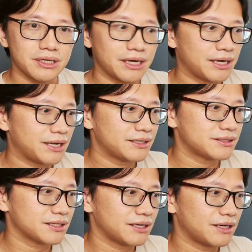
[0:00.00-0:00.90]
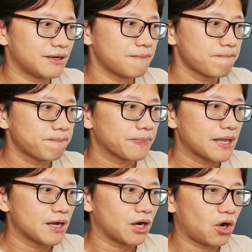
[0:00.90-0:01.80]
And
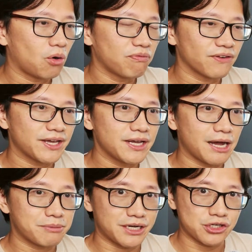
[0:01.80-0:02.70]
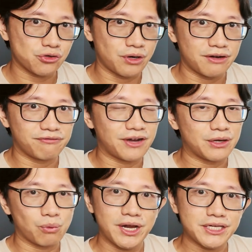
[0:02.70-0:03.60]
hopefully I'm going to try to
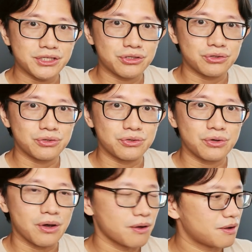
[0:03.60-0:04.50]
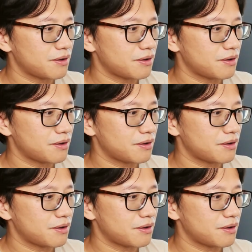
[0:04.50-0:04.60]
find ways to